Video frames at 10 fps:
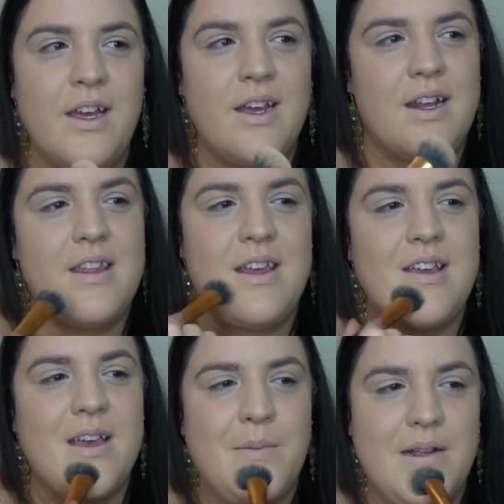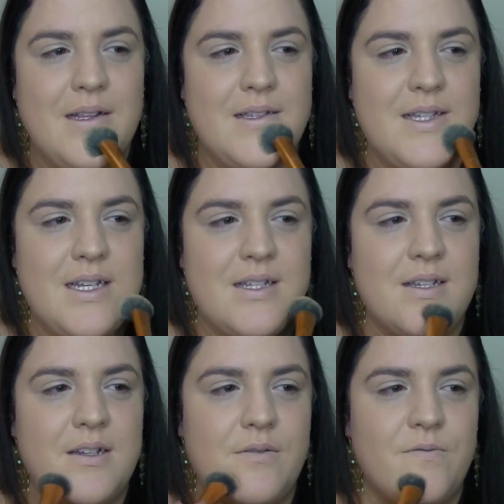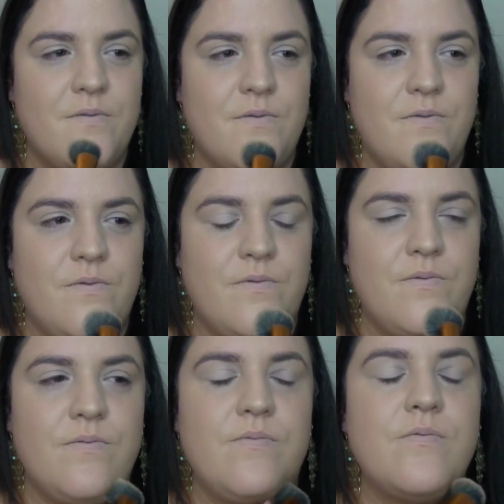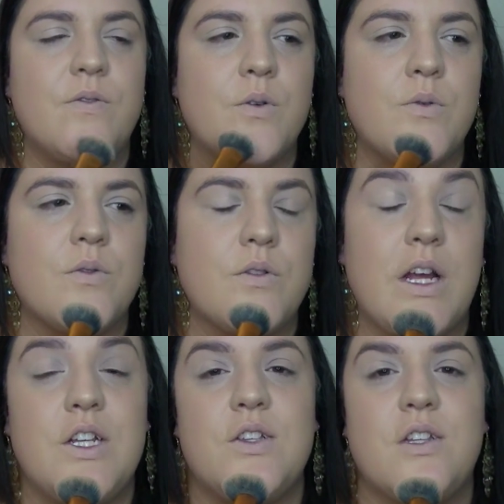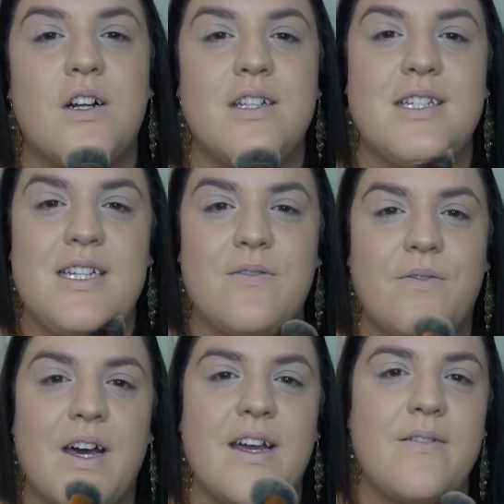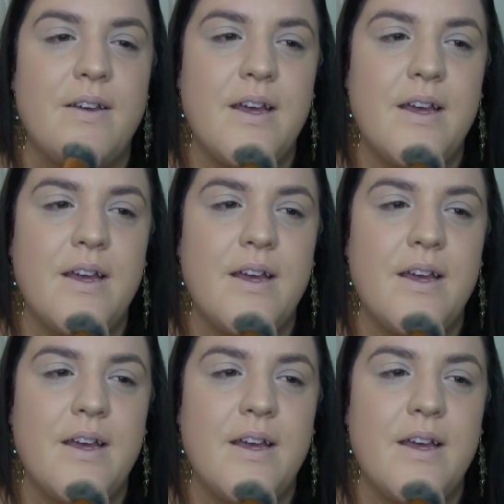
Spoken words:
And I think I'm in season 4. I just started season 5.